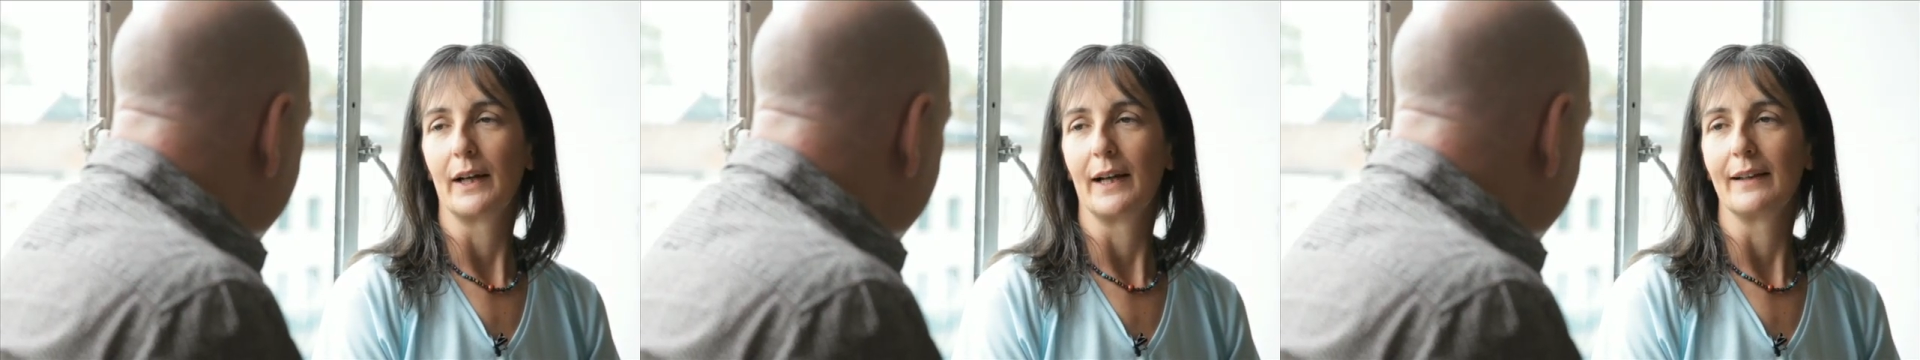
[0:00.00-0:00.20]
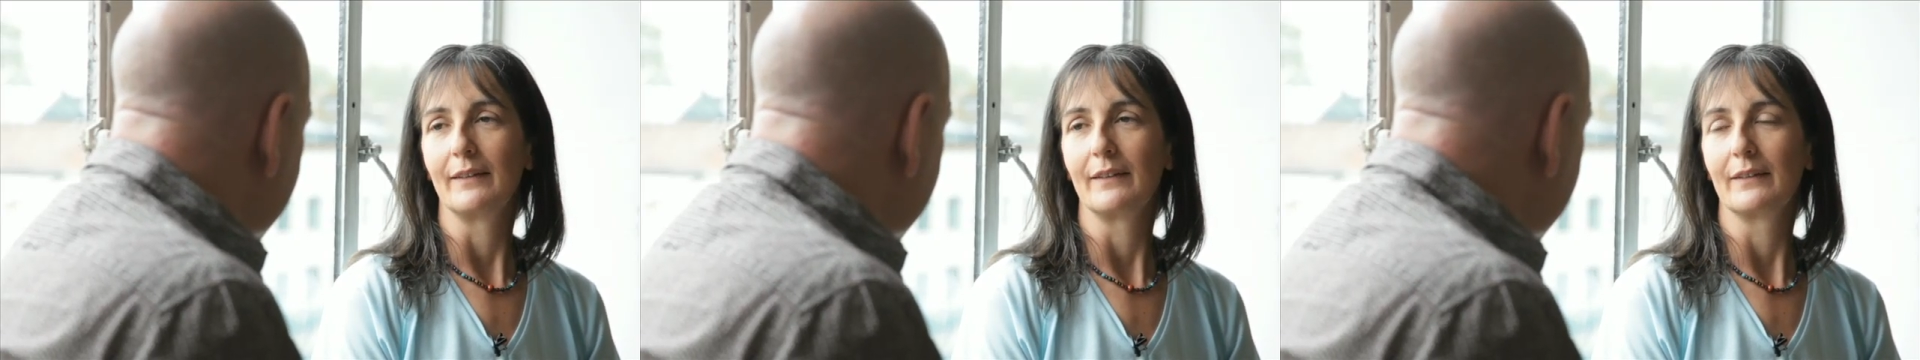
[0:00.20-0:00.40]

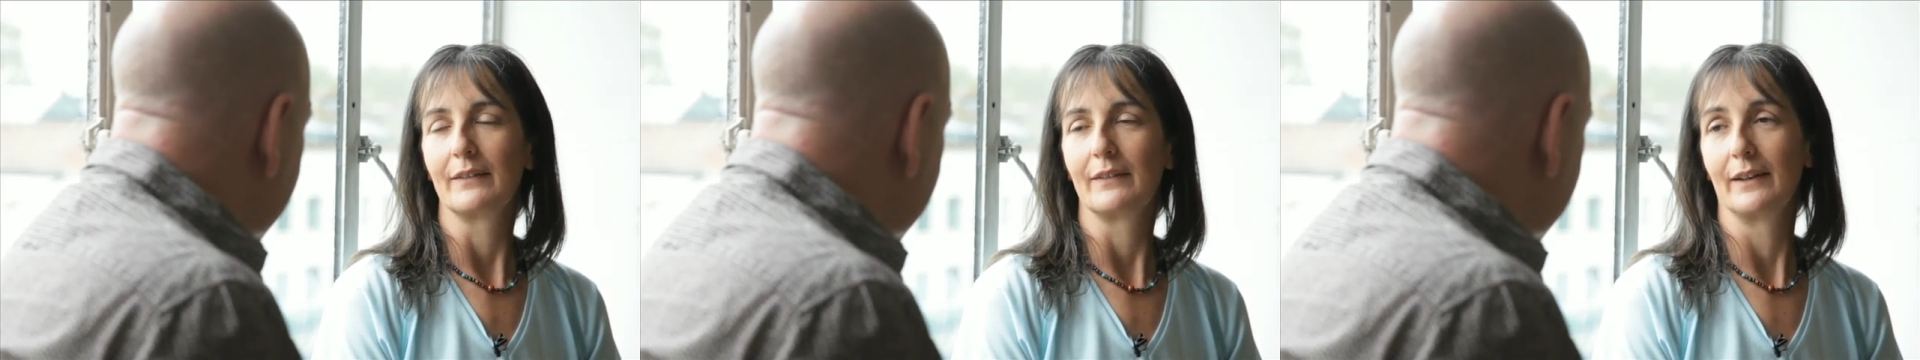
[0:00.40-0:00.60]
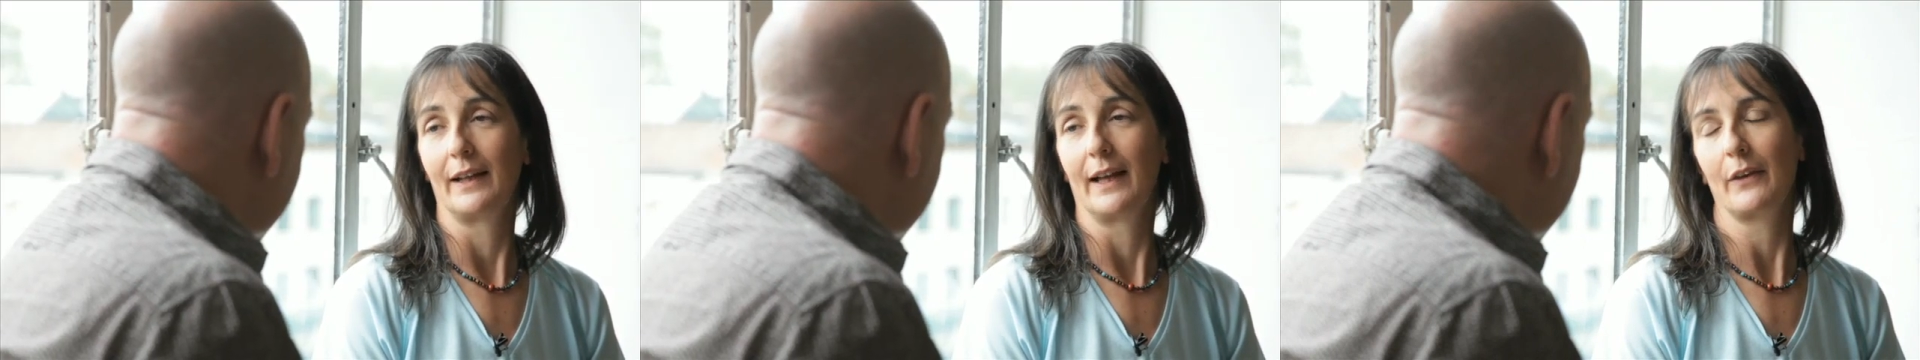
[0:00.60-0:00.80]
and
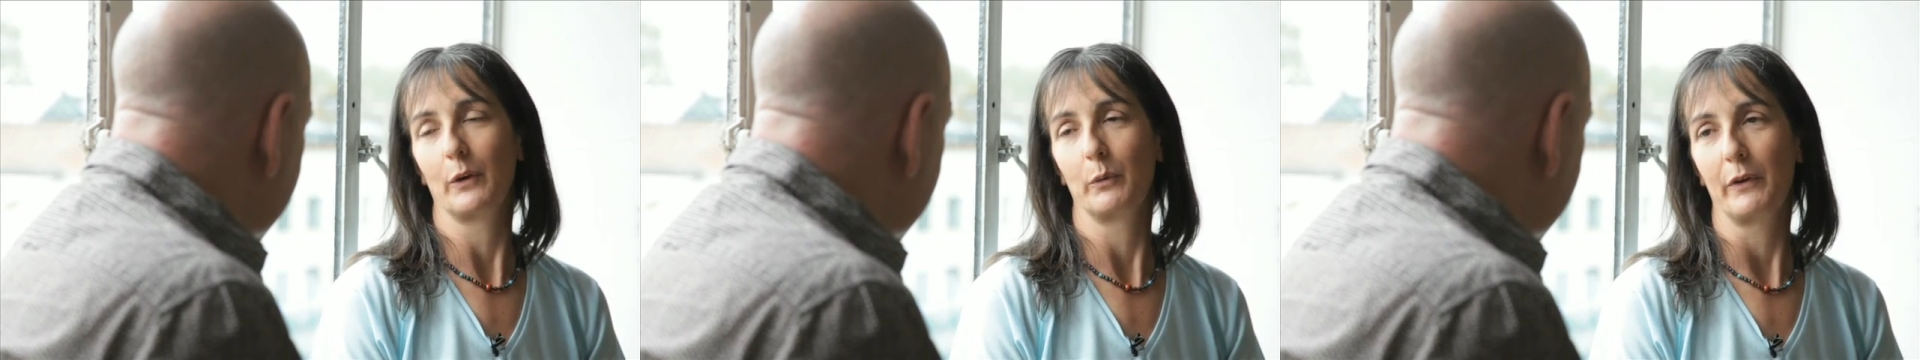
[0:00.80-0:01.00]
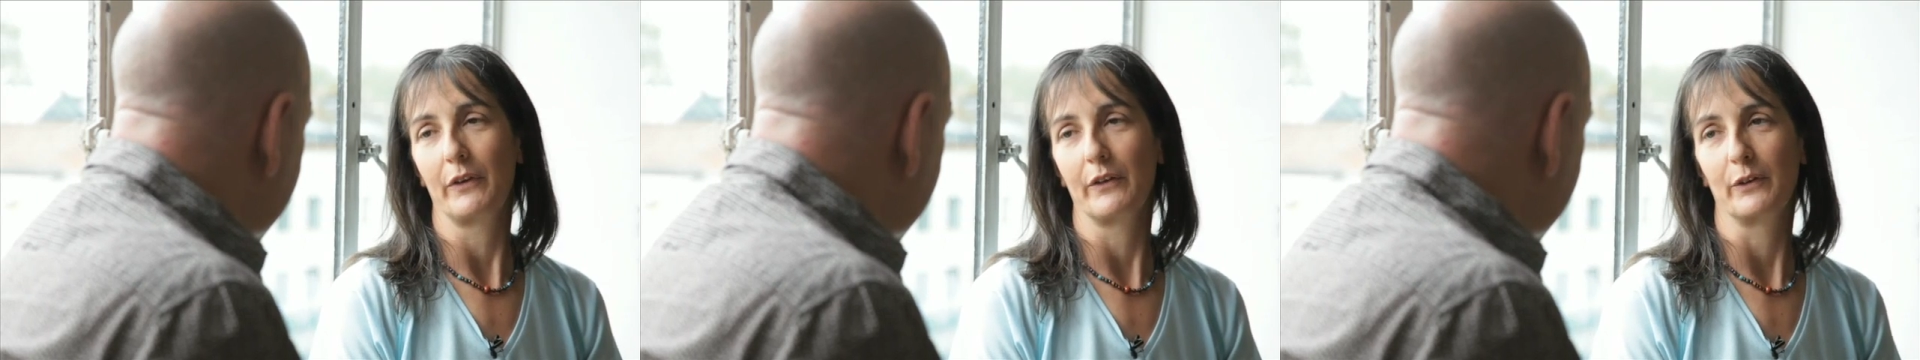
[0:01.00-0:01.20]

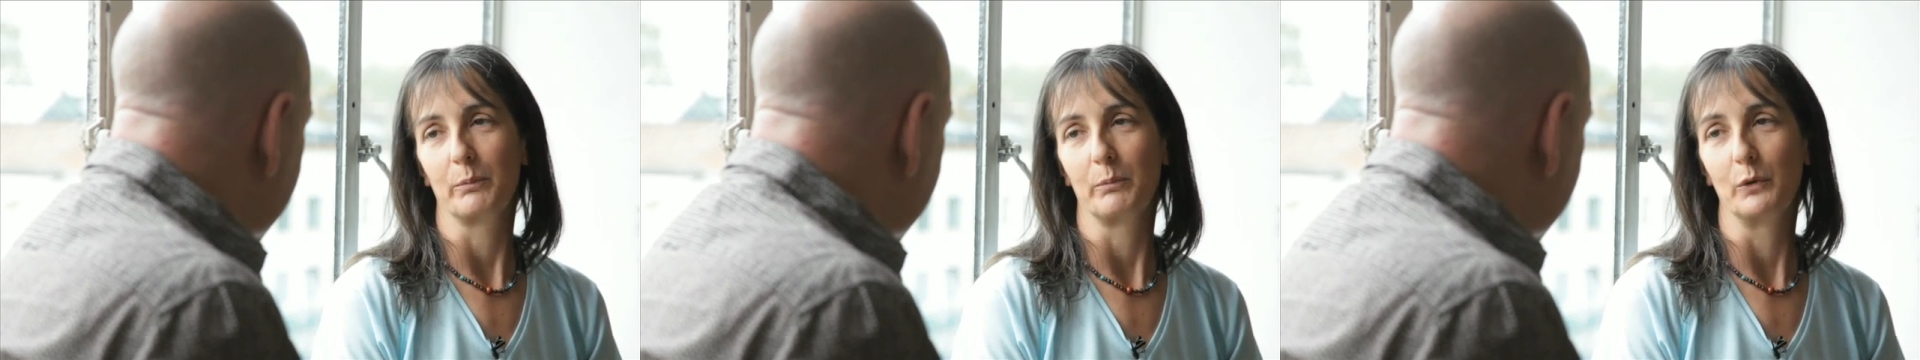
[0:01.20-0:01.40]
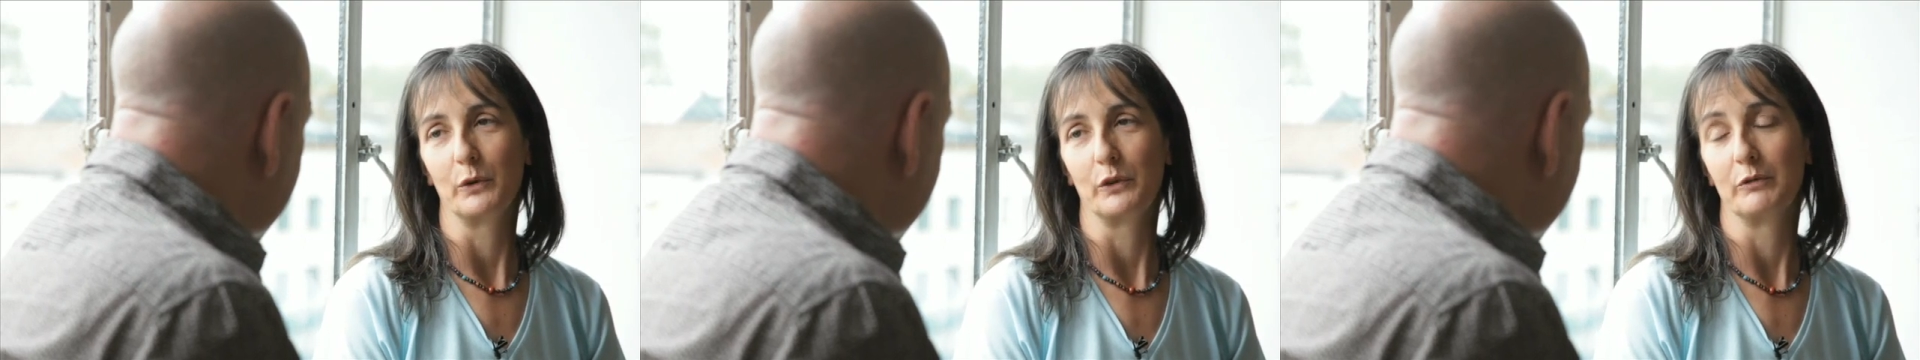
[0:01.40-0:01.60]
together with the
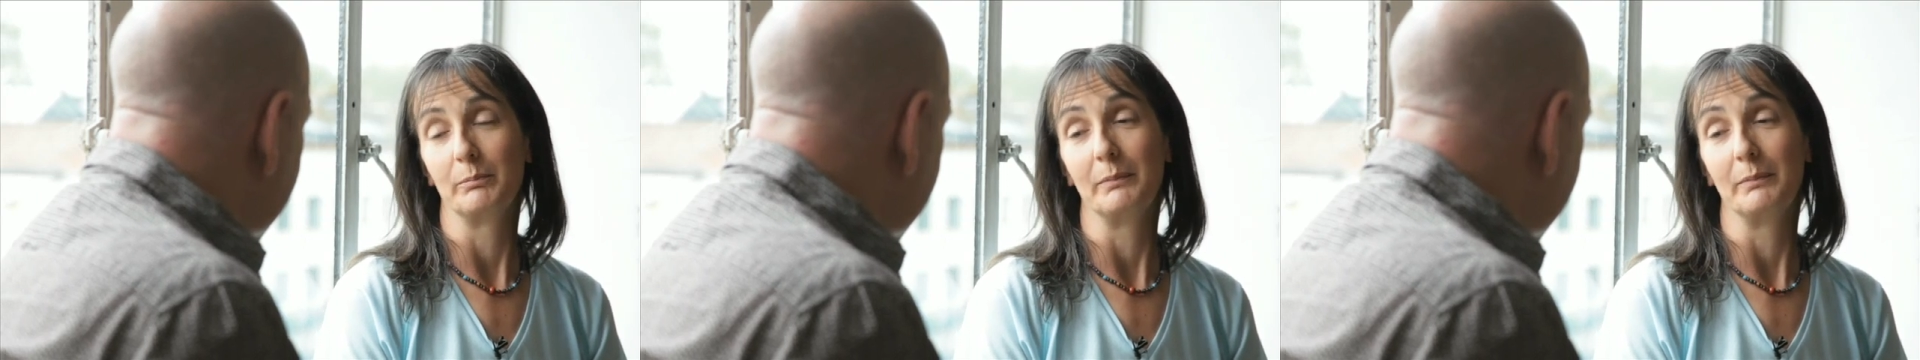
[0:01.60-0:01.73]
support of